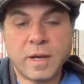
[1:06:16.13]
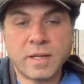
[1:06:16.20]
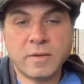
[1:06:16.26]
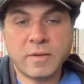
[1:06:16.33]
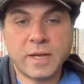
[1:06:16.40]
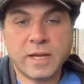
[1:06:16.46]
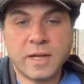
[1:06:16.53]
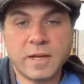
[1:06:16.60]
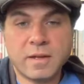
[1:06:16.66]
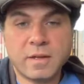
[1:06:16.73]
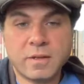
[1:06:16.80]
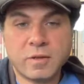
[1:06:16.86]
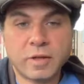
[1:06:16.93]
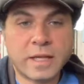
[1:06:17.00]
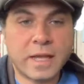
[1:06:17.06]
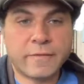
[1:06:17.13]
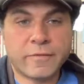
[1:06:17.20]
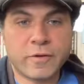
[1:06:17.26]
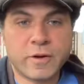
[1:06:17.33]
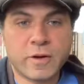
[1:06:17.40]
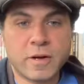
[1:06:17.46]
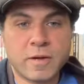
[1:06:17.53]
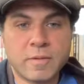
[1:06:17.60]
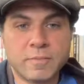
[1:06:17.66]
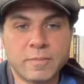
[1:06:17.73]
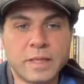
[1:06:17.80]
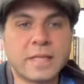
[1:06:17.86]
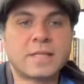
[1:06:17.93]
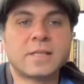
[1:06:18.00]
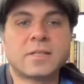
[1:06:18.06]
by the way, looking for
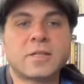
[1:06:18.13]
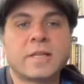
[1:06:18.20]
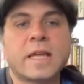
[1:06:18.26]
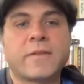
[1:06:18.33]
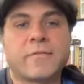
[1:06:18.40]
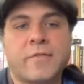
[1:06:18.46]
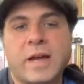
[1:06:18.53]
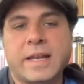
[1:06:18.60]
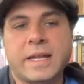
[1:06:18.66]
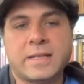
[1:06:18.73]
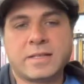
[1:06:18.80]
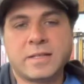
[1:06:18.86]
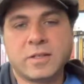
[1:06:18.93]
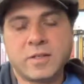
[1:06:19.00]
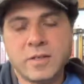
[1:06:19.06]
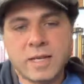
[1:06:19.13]
places to get financing.